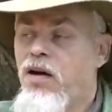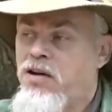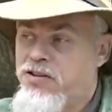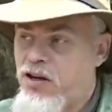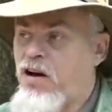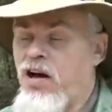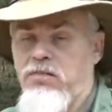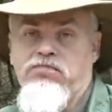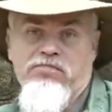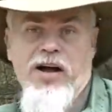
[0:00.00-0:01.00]
So hey,
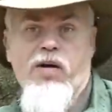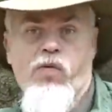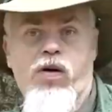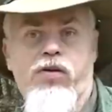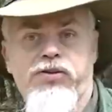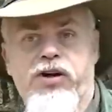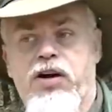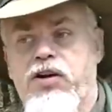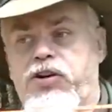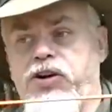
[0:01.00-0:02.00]
that works.
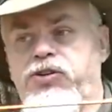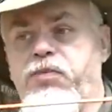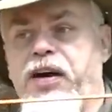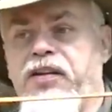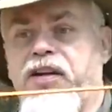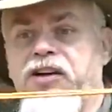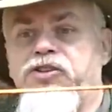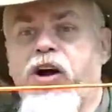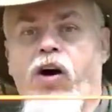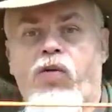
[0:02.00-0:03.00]
Could you make these
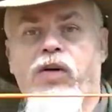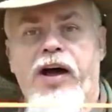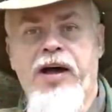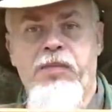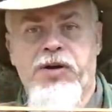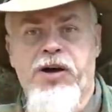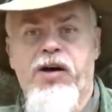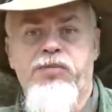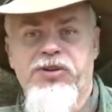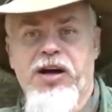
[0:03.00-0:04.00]
to hold a hammock
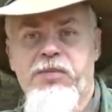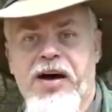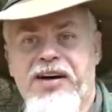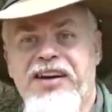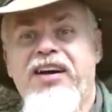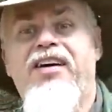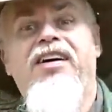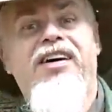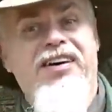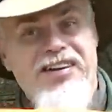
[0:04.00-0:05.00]
up? Same idea.
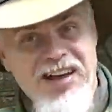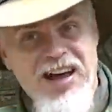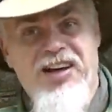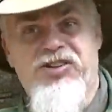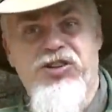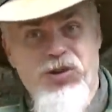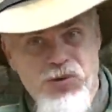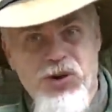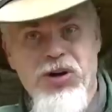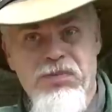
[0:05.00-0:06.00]
Yes, you
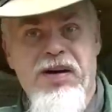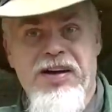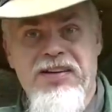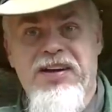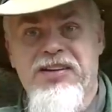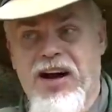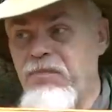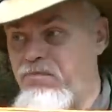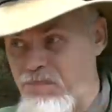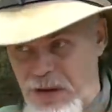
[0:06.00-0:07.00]
could make these like
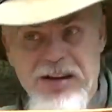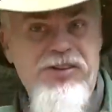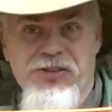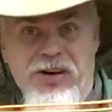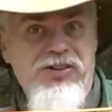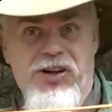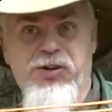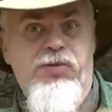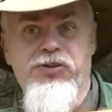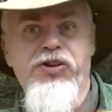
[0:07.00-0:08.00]
big
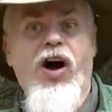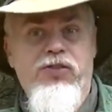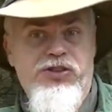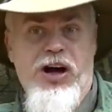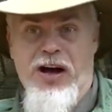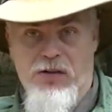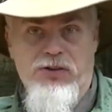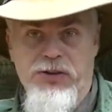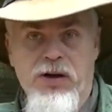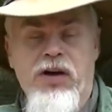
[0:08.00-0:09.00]
adjustable soft
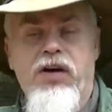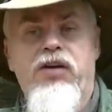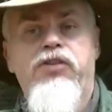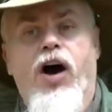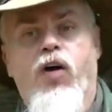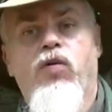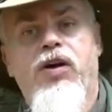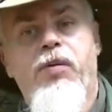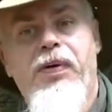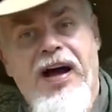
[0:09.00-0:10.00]
shackles to hold
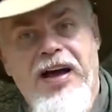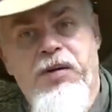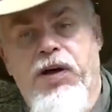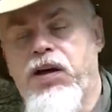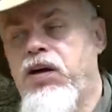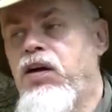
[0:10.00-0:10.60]
up a hammock.